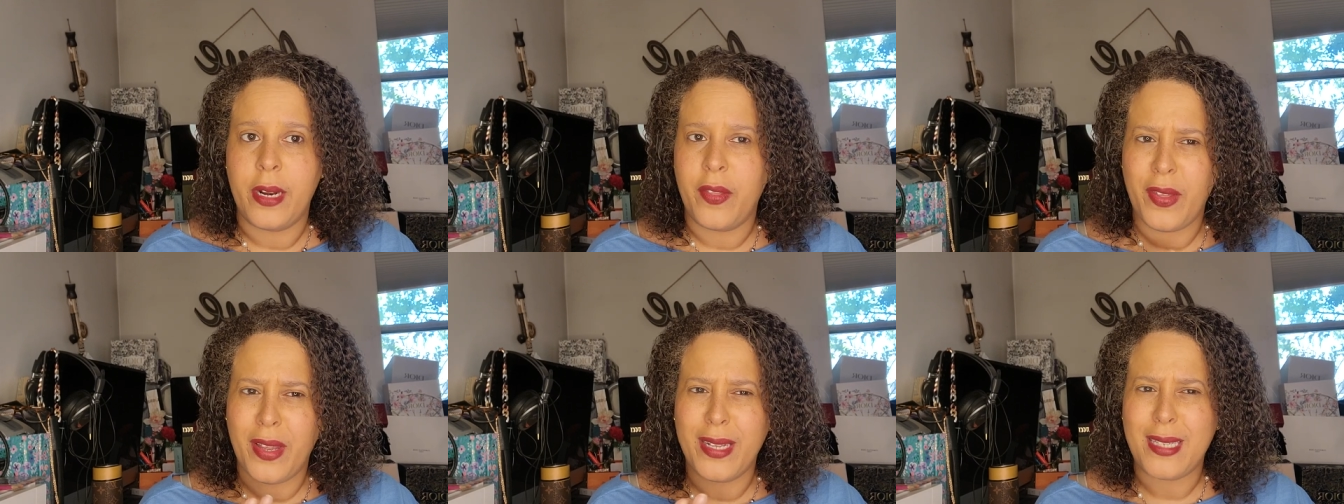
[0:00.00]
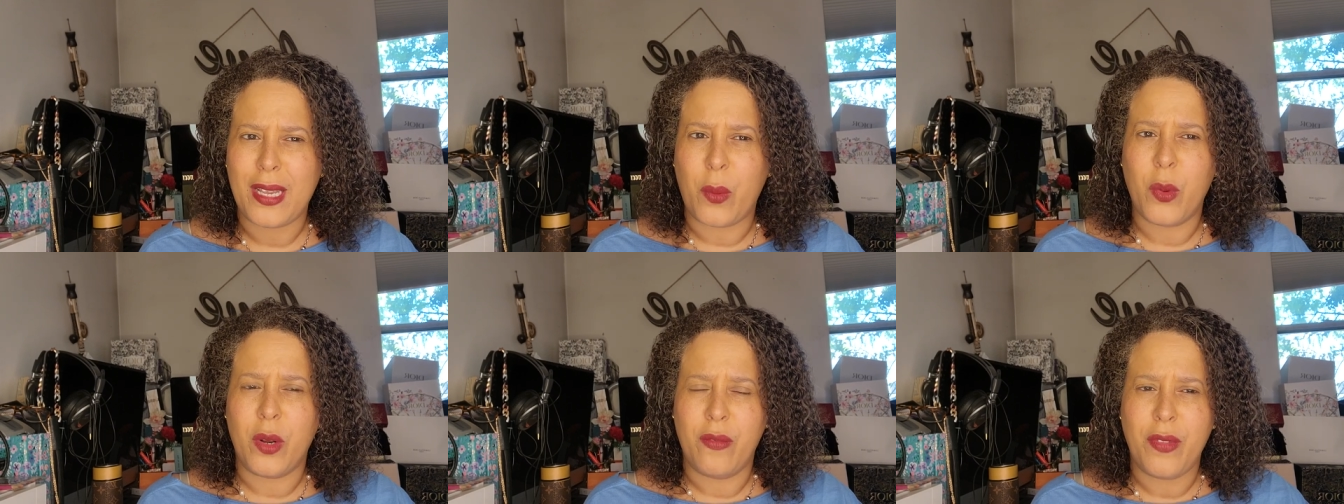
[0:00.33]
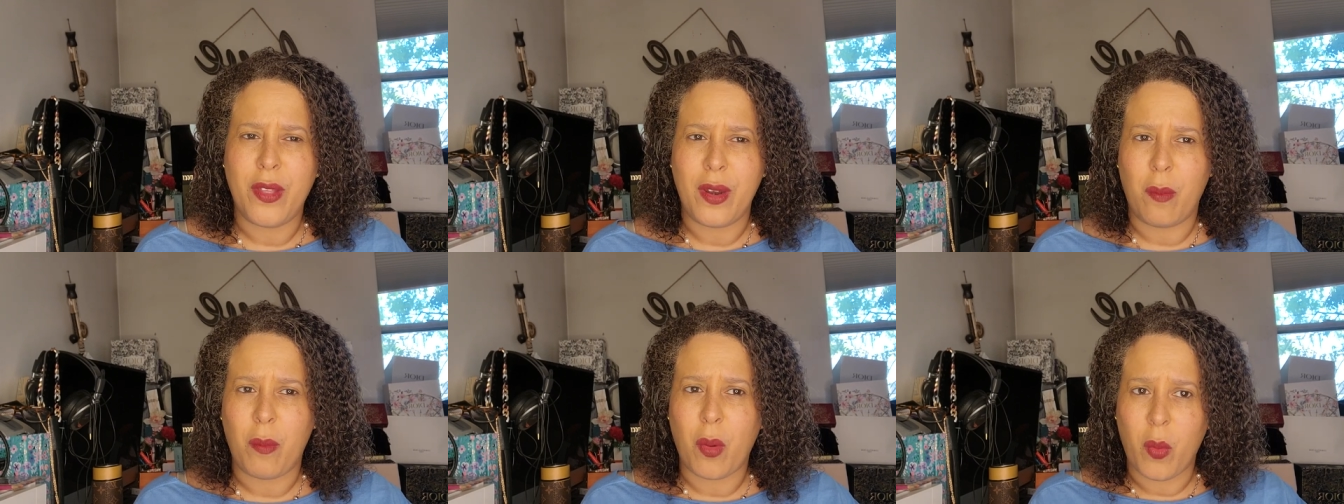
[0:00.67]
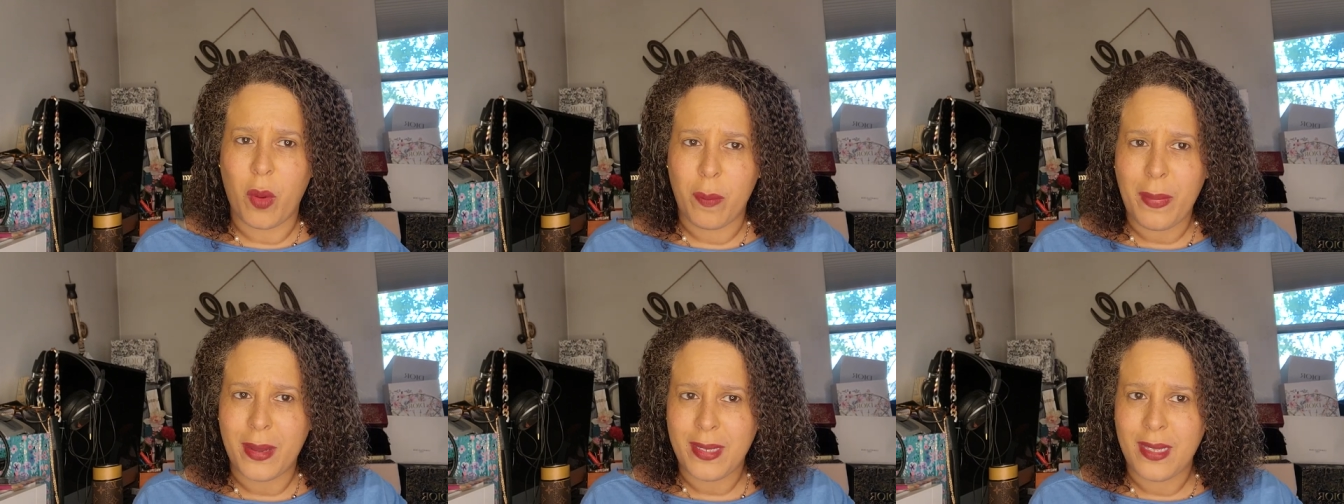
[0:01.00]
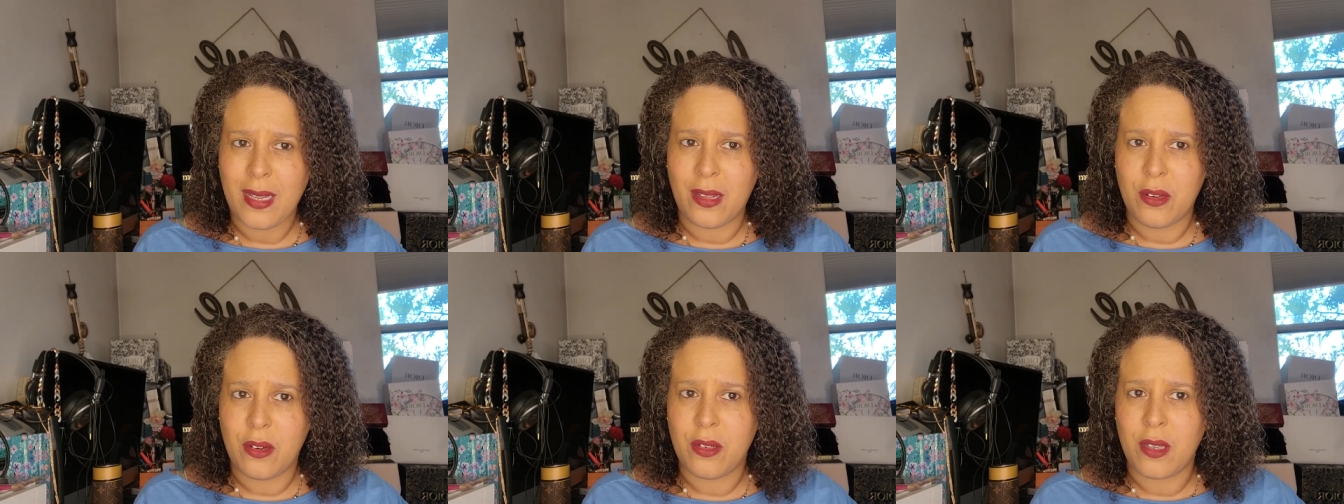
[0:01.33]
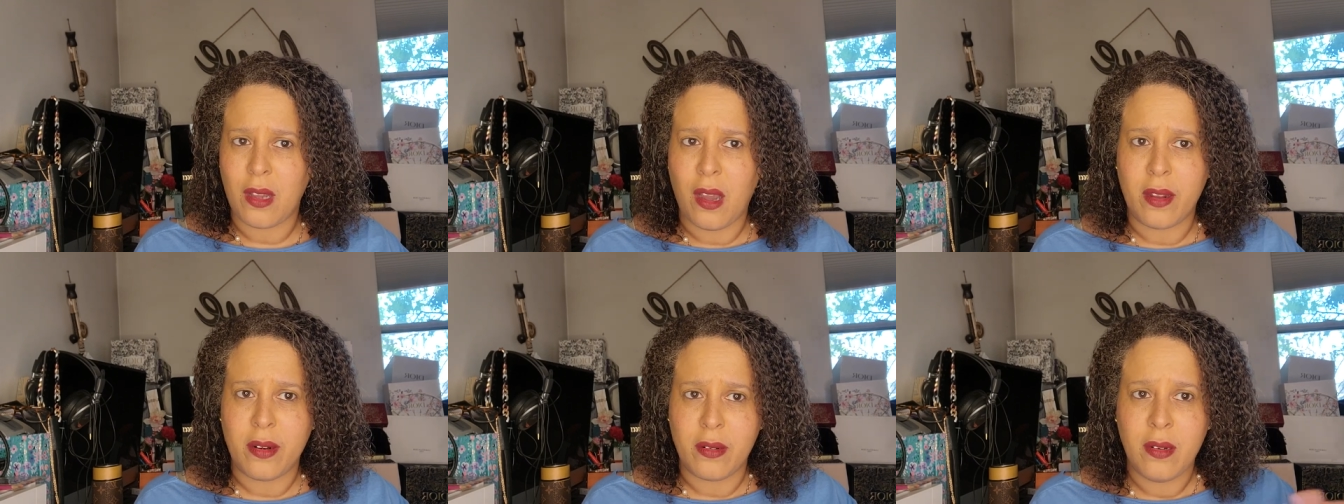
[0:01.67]
I think it's like one of the number one bestsellers
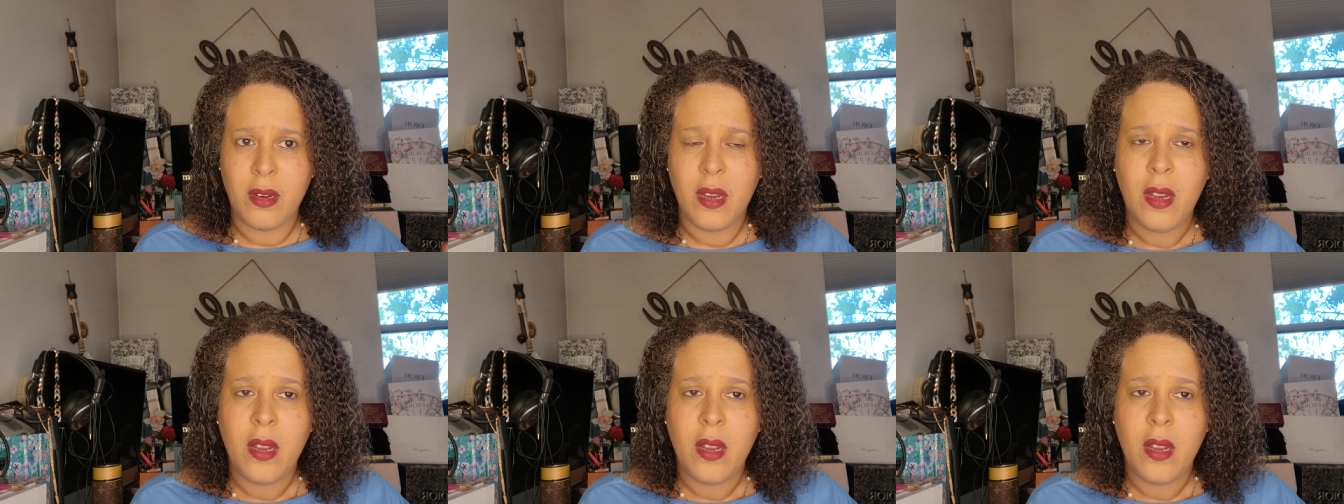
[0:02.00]
on